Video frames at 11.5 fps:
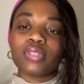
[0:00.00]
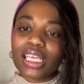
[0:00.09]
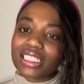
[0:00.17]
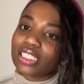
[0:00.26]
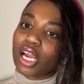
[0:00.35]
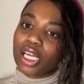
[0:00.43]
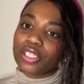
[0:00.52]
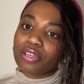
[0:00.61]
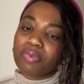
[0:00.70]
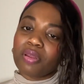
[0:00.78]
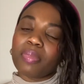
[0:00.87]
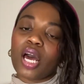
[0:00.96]
let's talk a little
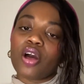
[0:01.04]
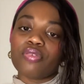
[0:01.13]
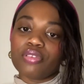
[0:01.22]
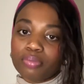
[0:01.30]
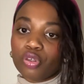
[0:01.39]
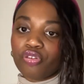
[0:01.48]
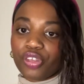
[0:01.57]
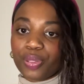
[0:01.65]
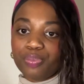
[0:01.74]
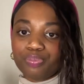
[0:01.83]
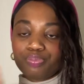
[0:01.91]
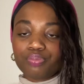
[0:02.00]
bit about the movie.
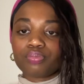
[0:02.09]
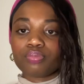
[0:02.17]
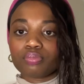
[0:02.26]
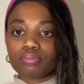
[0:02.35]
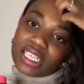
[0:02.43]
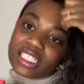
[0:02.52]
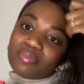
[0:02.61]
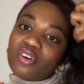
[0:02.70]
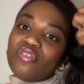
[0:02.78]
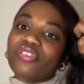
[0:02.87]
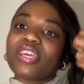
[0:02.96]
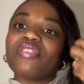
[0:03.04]
This
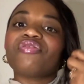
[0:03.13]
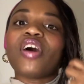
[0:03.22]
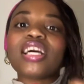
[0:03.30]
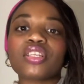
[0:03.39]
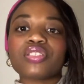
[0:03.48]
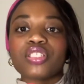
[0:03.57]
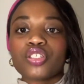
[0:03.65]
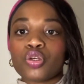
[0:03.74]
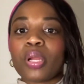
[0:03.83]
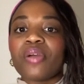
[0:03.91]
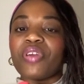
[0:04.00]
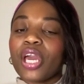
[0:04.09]
movie follows the
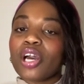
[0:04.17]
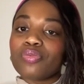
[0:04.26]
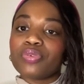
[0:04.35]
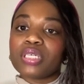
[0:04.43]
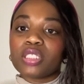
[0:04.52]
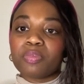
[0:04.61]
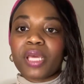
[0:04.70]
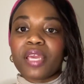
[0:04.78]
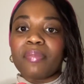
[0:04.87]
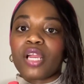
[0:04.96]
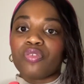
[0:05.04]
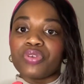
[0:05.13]
story of Elle Woods, played
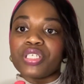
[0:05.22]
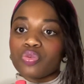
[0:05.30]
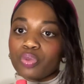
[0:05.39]
by Reese